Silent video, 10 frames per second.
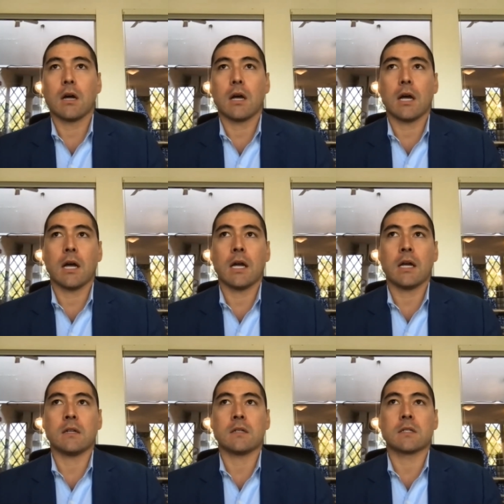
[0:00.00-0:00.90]

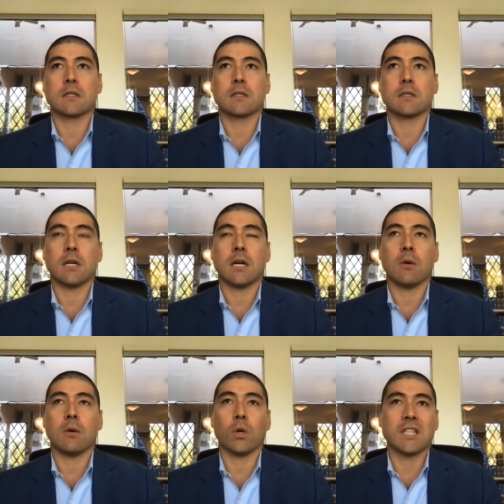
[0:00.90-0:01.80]
And
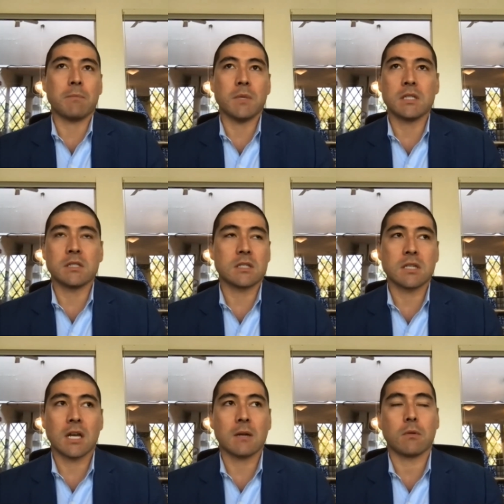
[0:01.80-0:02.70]
what that means is
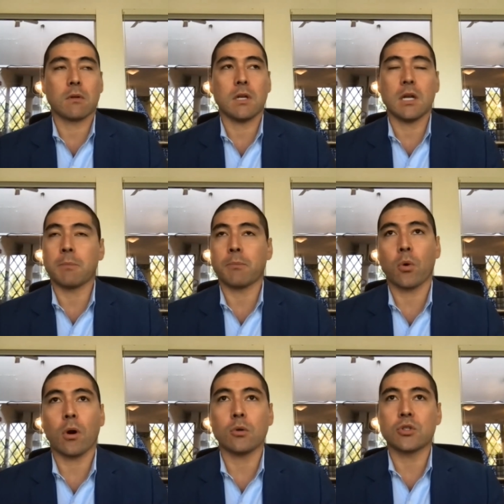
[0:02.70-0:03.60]
that in
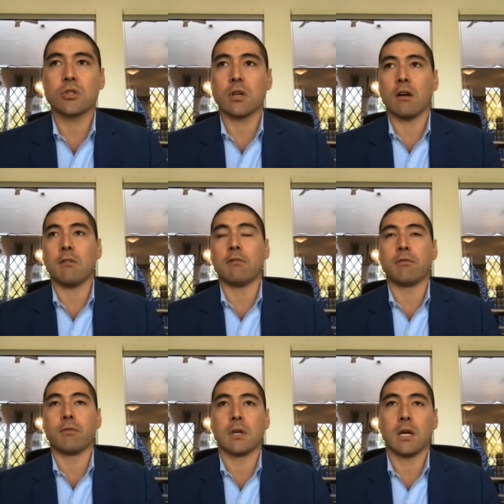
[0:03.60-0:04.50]
approach of
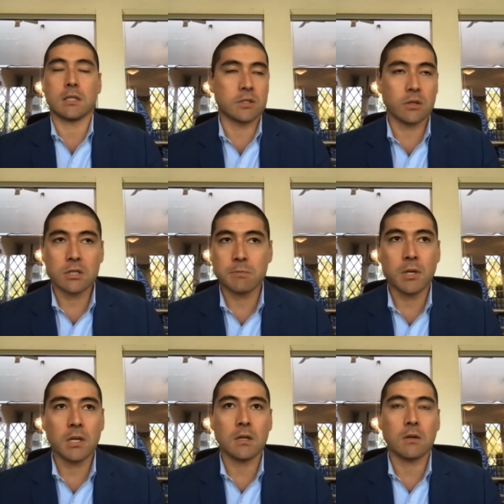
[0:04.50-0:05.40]
a Series
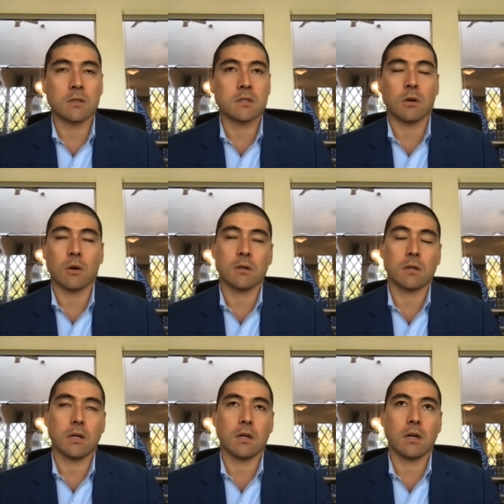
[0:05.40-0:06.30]
B or
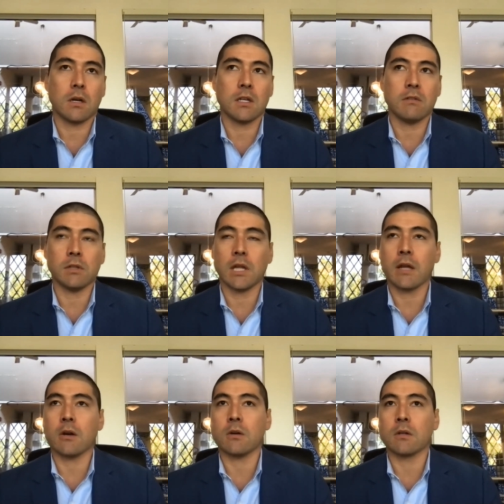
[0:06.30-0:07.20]
even
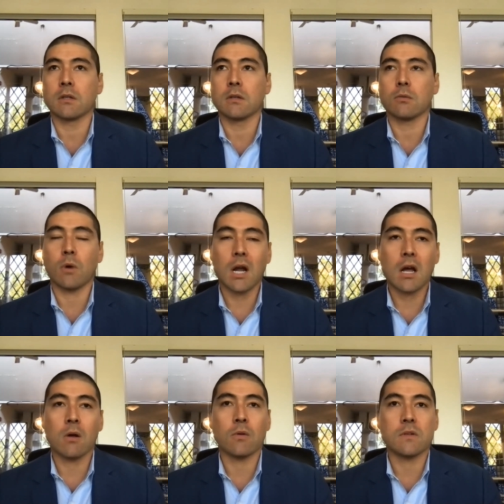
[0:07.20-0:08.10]
later
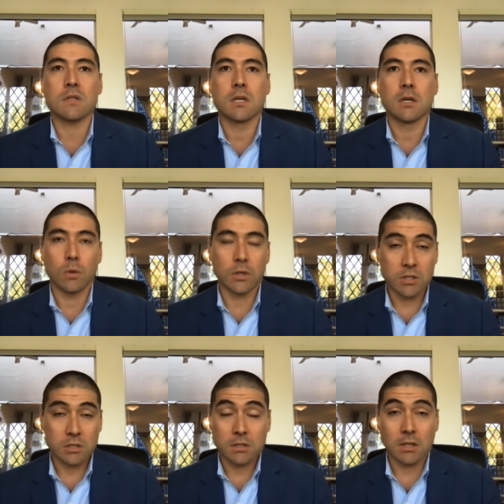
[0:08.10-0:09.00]
round, which
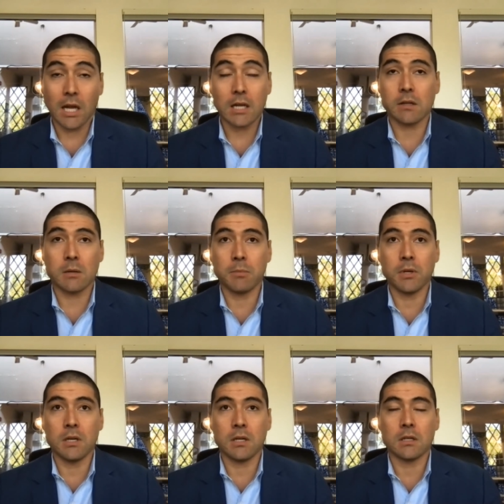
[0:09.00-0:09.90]
is likely to
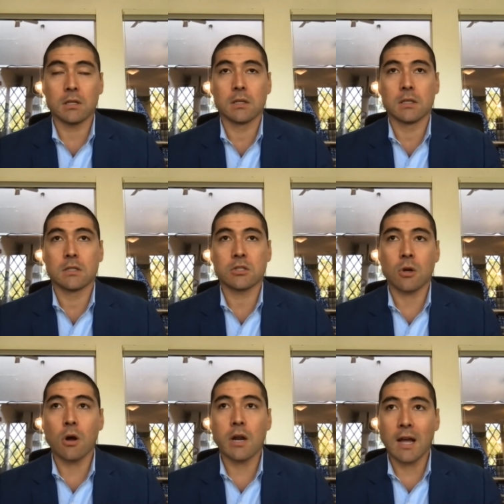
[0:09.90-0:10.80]
be
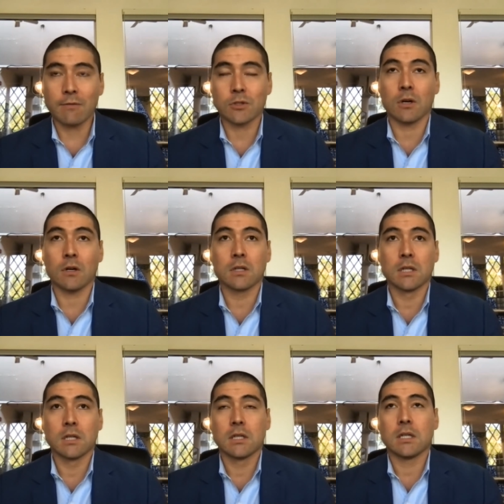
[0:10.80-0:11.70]
sought after.
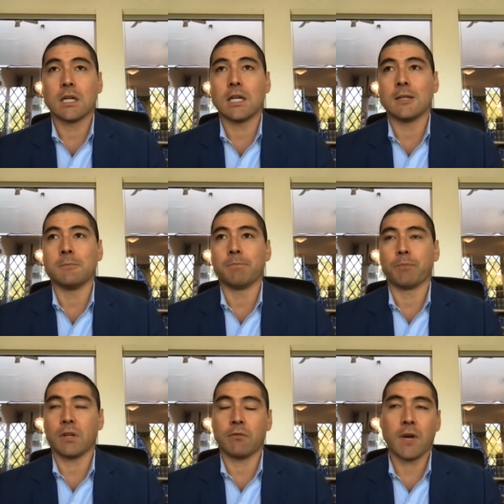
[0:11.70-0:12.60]

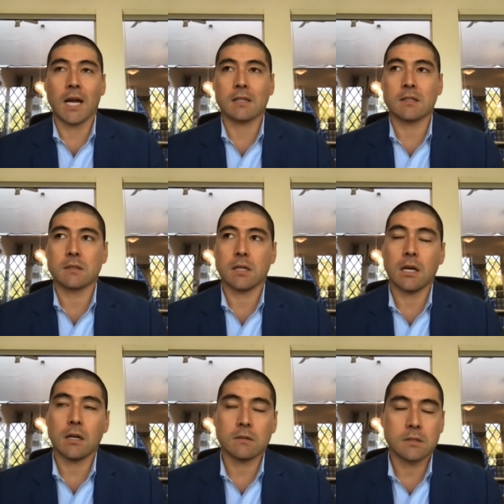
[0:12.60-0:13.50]
In fact,
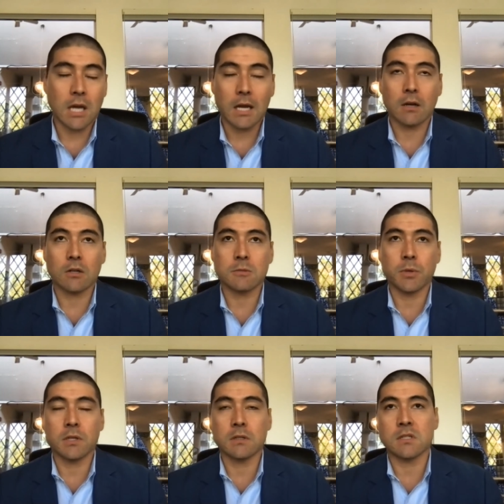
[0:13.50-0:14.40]
Tiger has
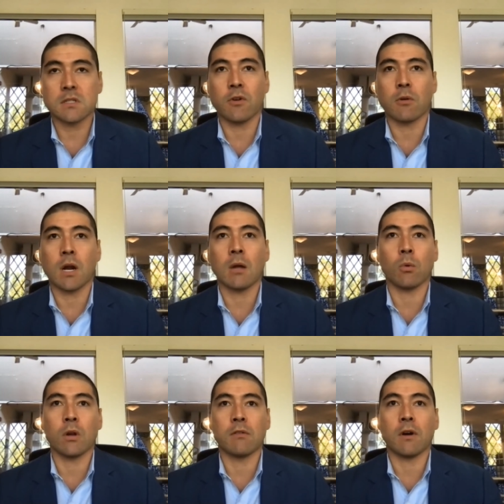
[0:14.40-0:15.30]
been sniffing around
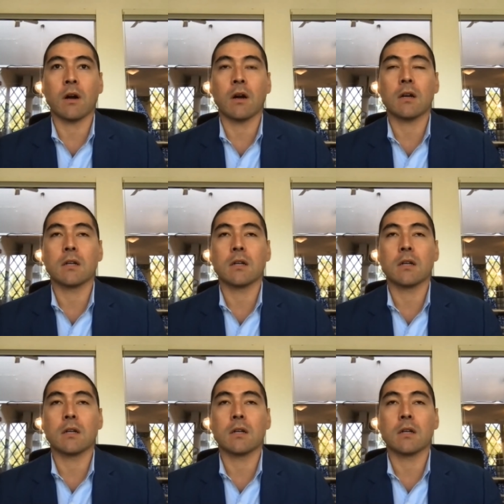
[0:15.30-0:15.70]
one of our